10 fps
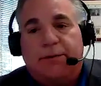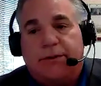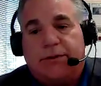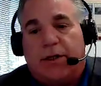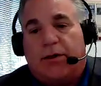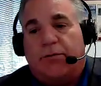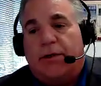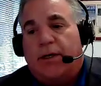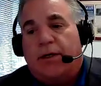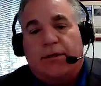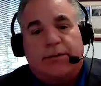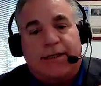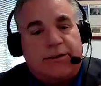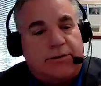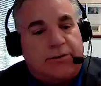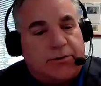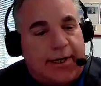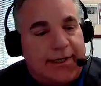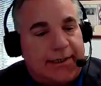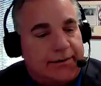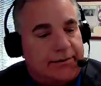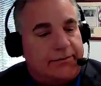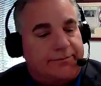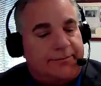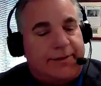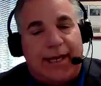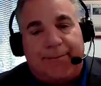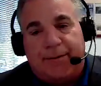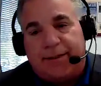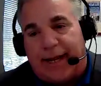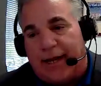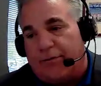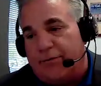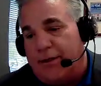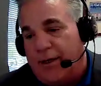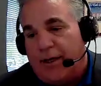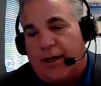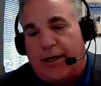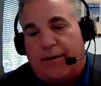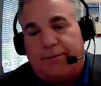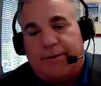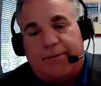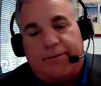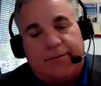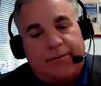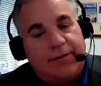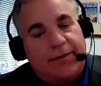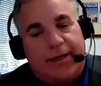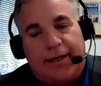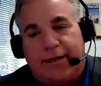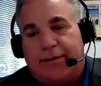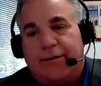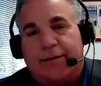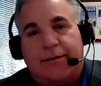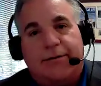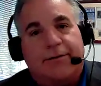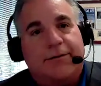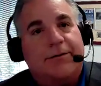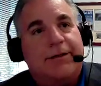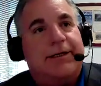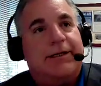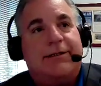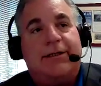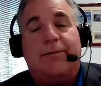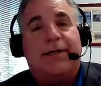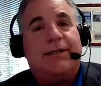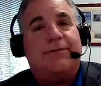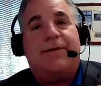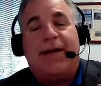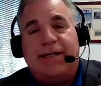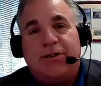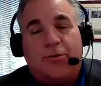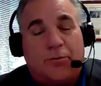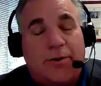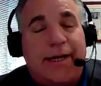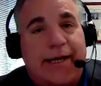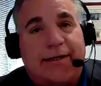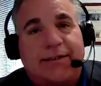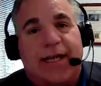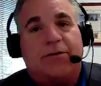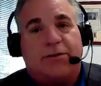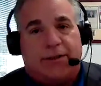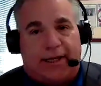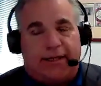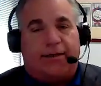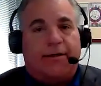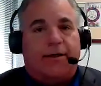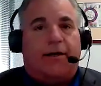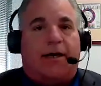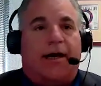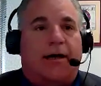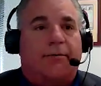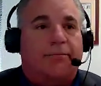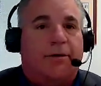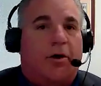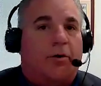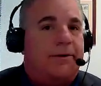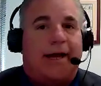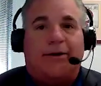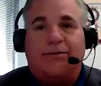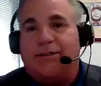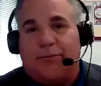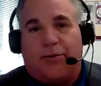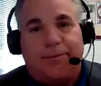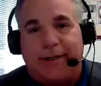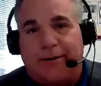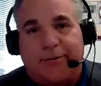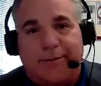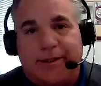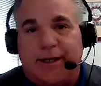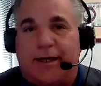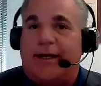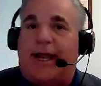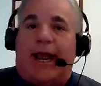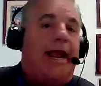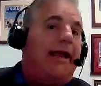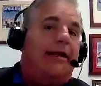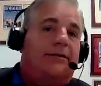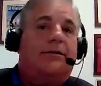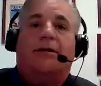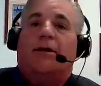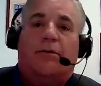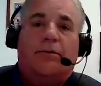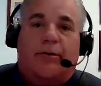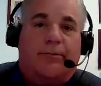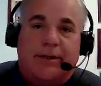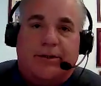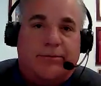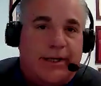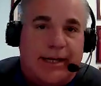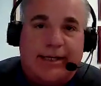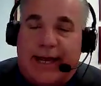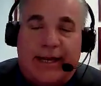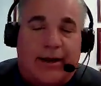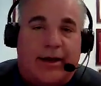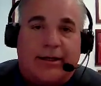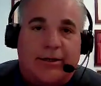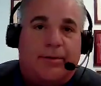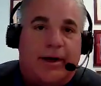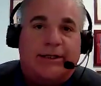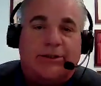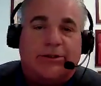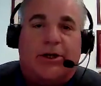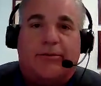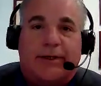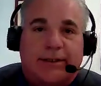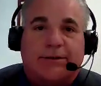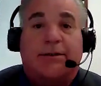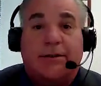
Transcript: So let's try to keep it down. And until we get to phase 3, it sounds like open houses won't be able to be done, and we won't be doing any tenant occupied showings,